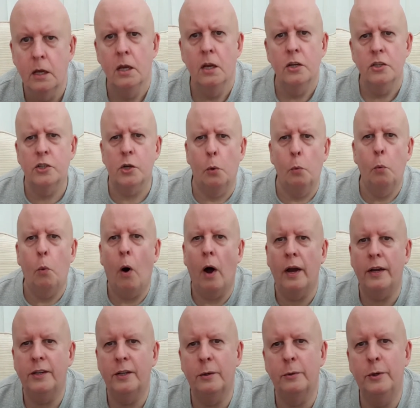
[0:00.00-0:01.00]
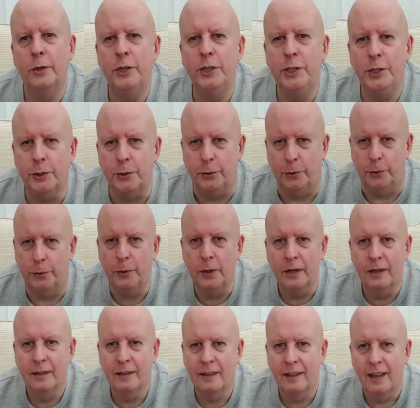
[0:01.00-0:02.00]
So why don't you
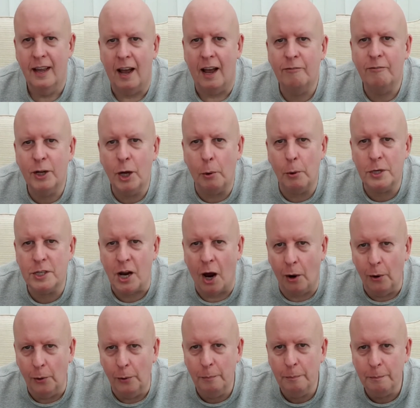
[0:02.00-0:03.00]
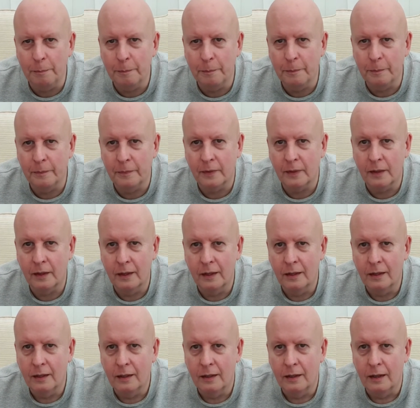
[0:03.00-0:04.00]
have a go at home,
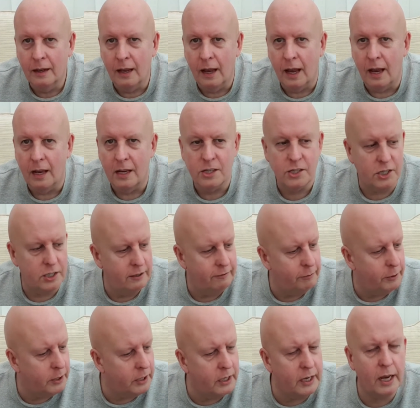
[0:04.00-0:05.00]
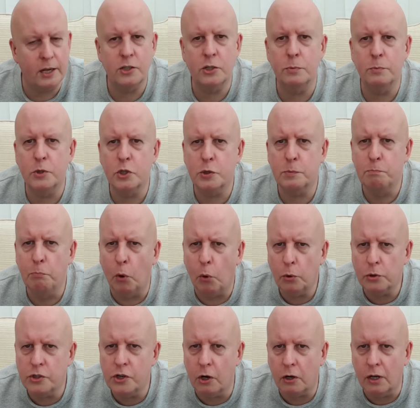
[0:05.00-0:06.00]
see if we can get some small
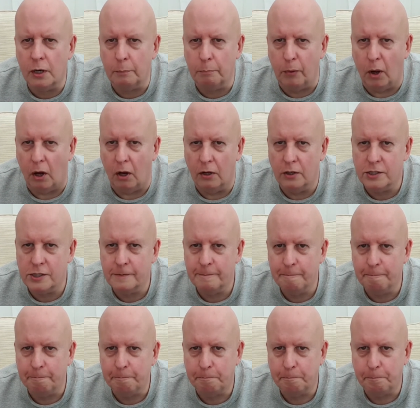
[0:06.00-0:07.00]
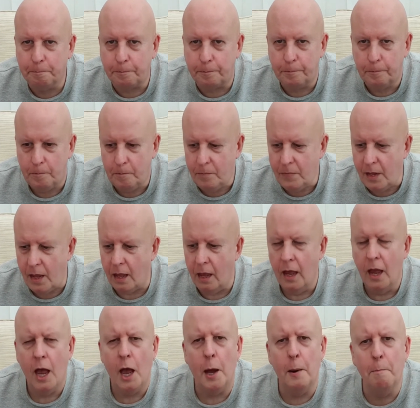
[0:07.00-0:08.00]
chocolate bars,
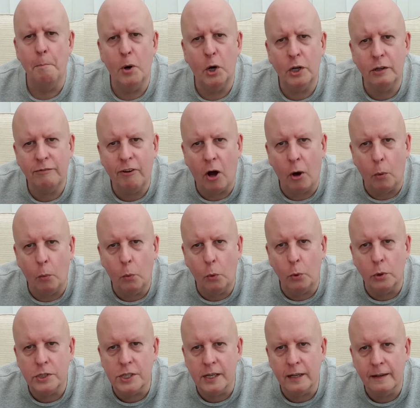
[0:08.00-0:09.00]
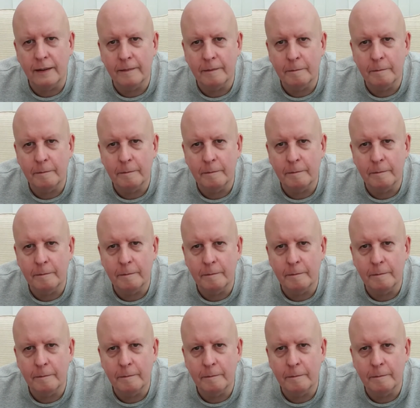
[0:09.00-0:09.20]
a mug of hot water,